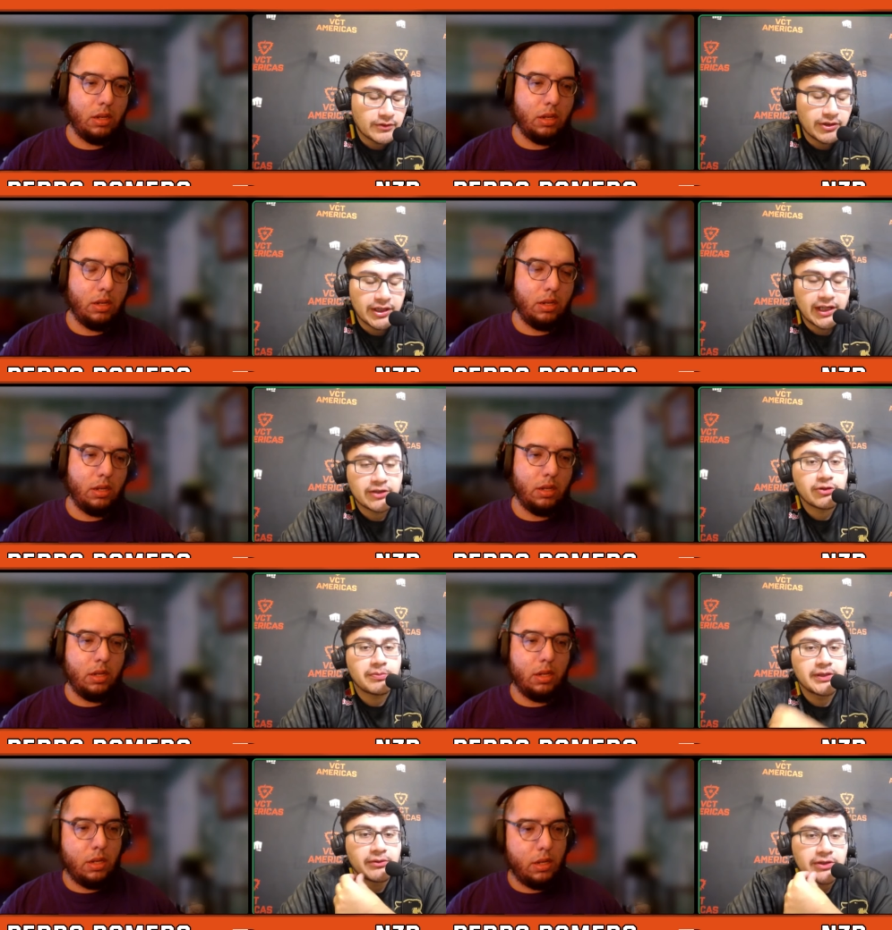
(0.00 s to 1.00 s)
Speaker 1: Sorry, can you
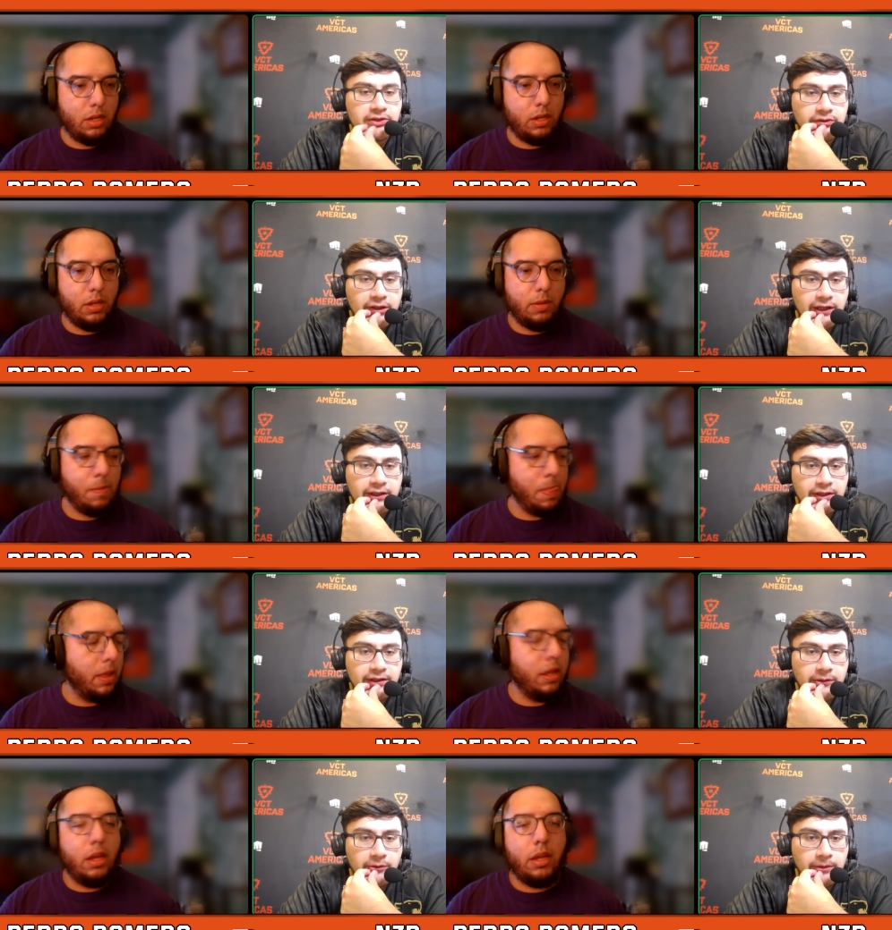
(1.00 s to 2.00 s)
repeat the question? I
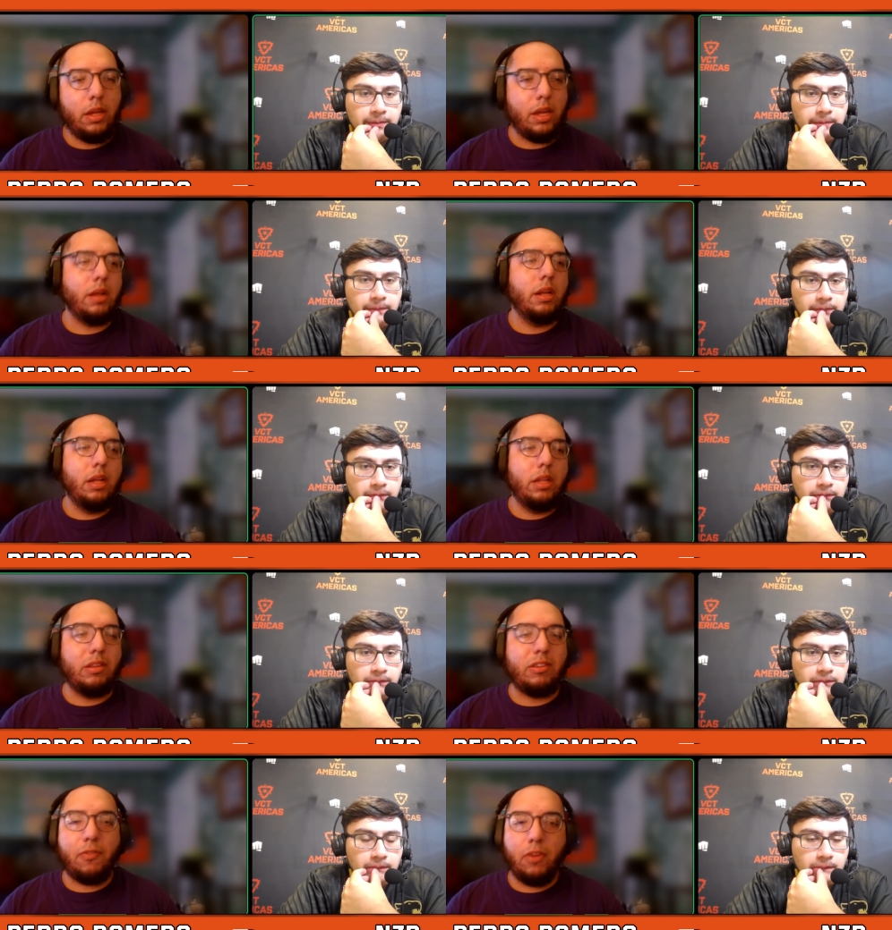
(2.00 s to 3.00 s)
didn't hear well.
Speaker 2: Yeah.
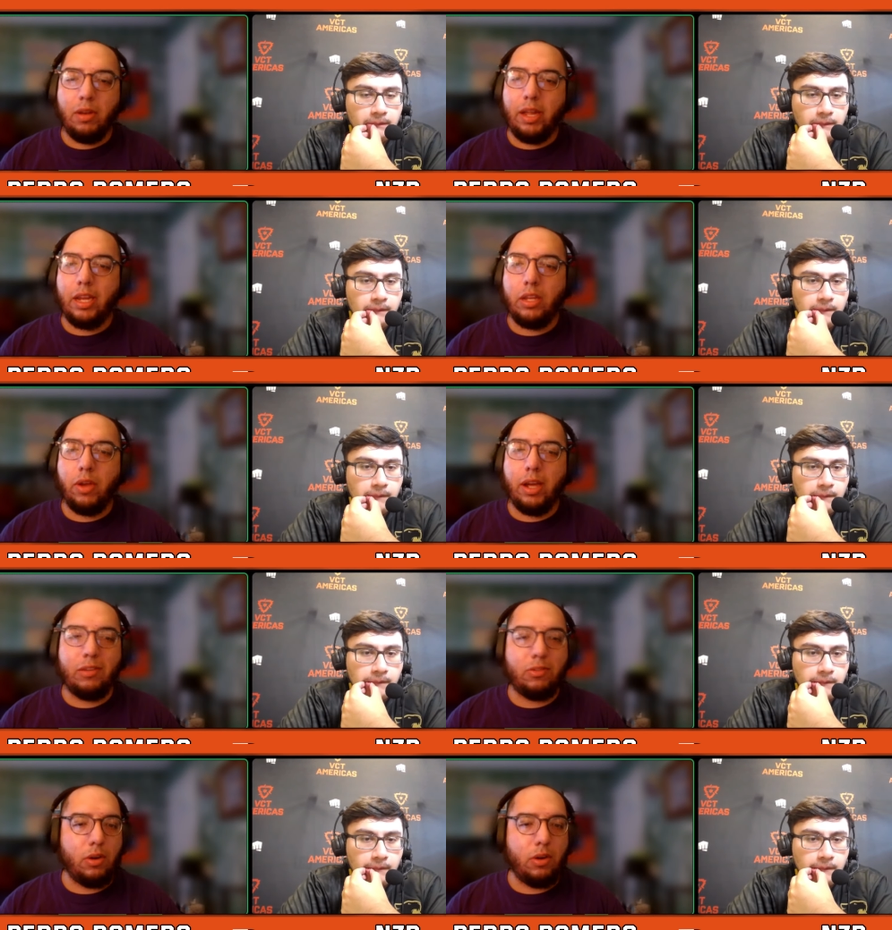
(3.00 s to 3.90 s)
Does it feel like you guys